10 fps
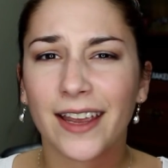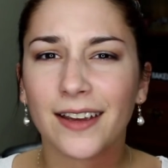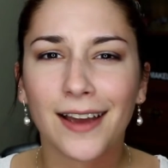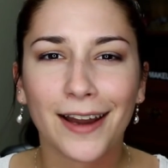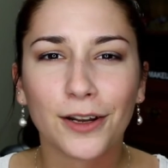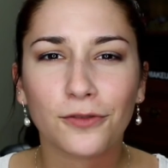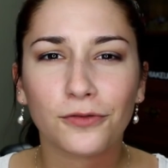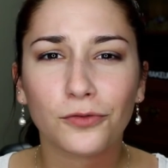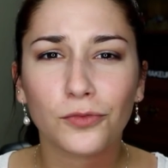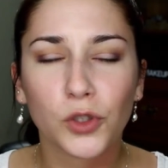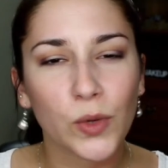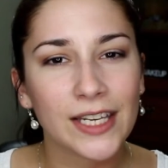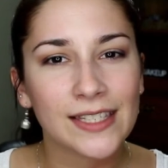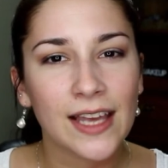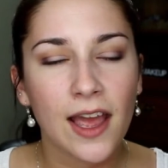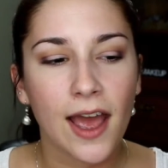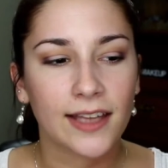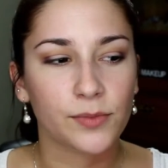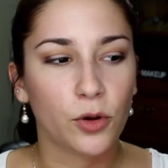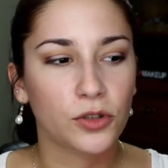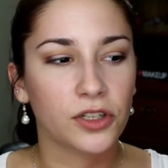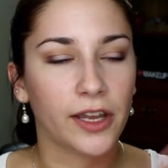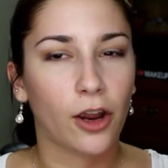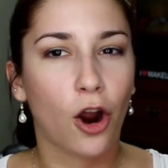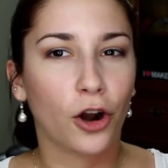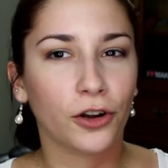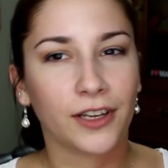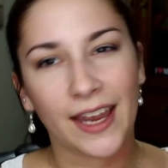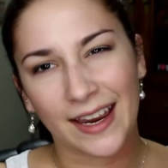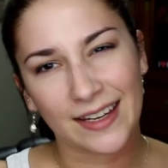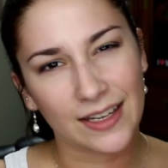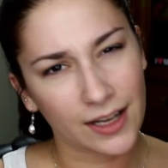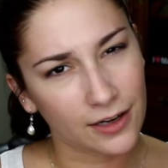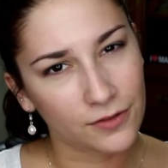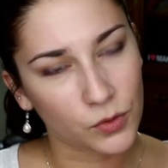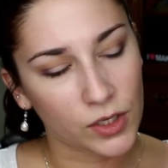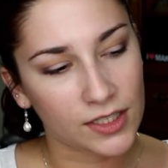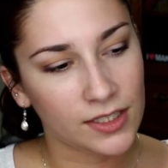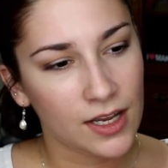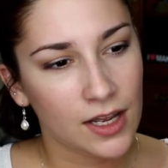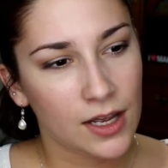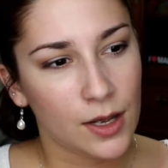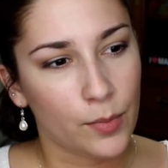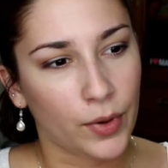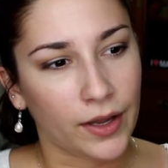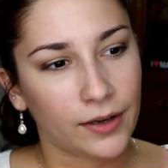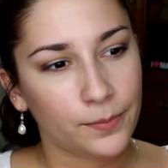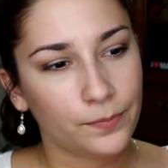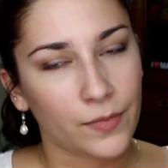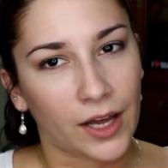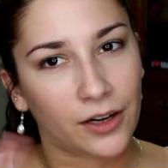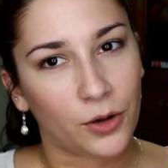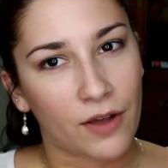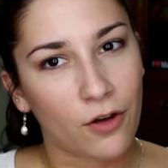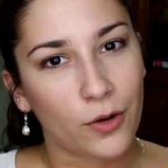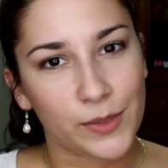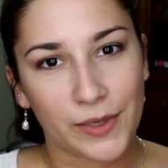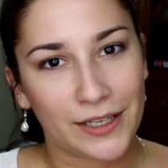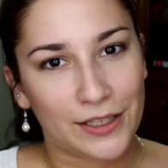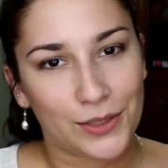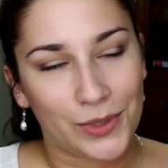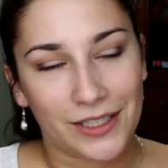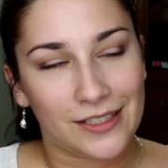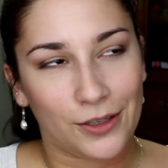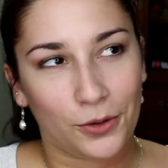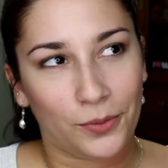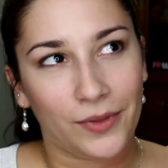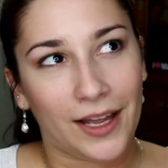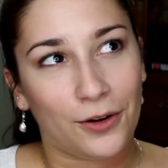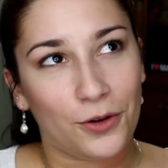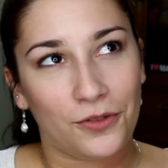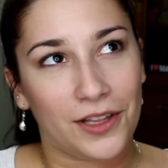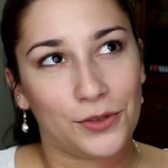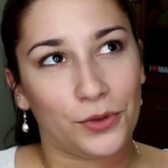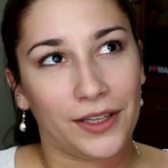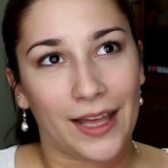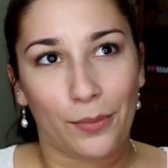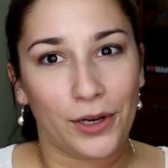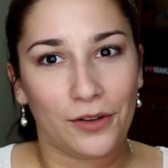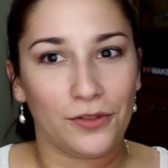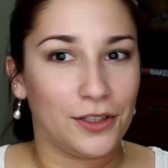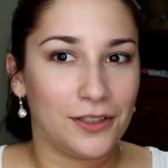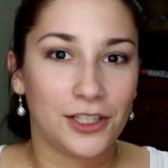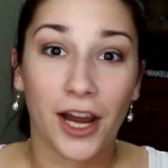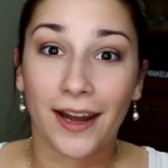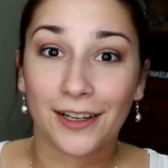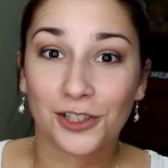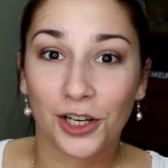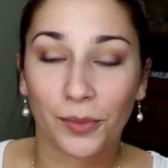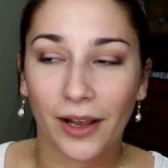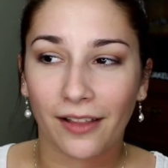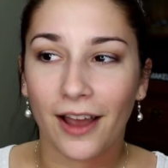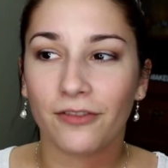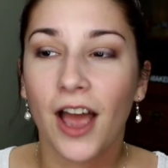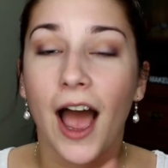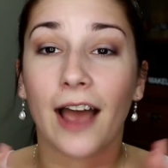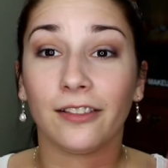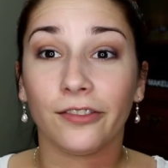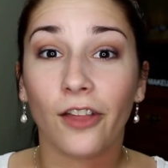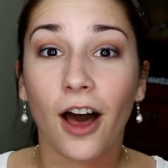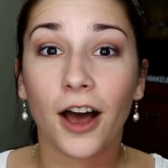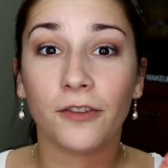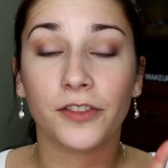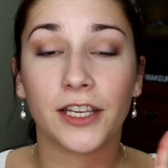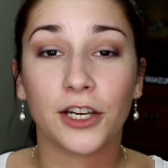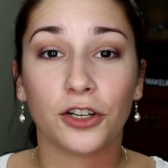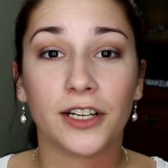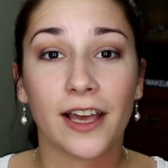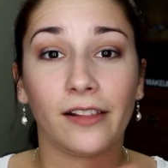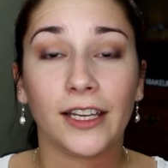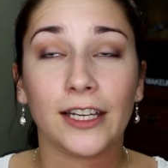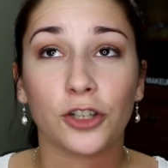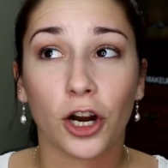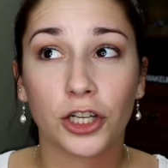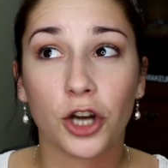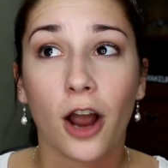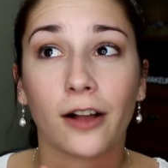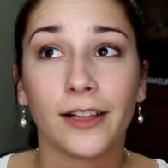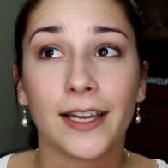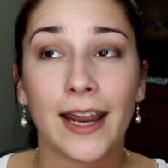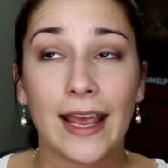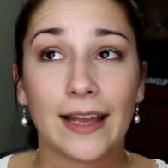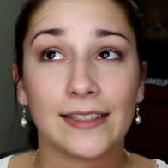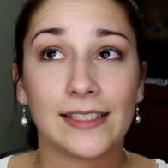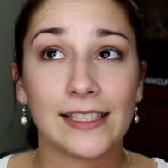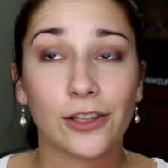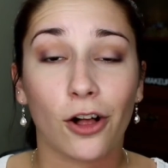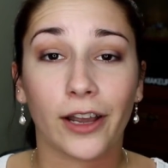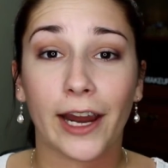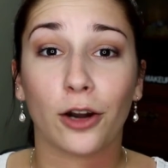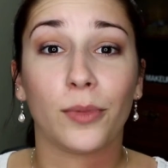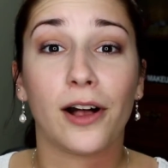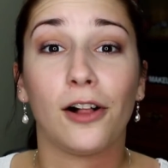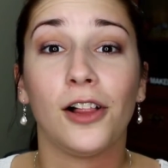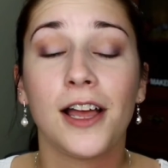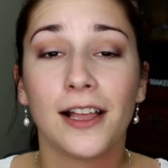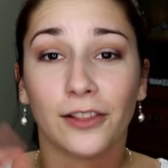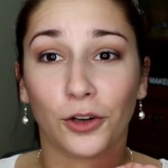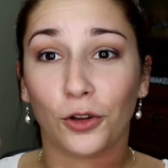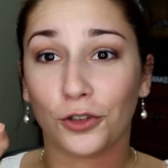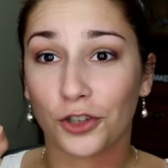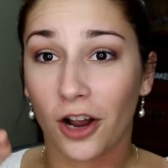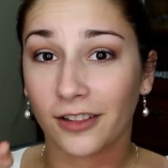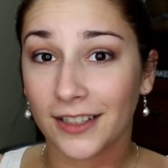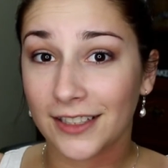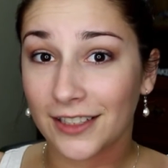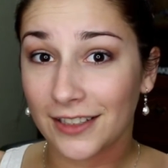like kind of sweets as opposed to like hard candy kind of sweets. But I don't know, I've always been into sweets, so I don't know if that's really that big of a change in my life. I love the Ghirardelli dark chocolate and sea salt caramel little chocolate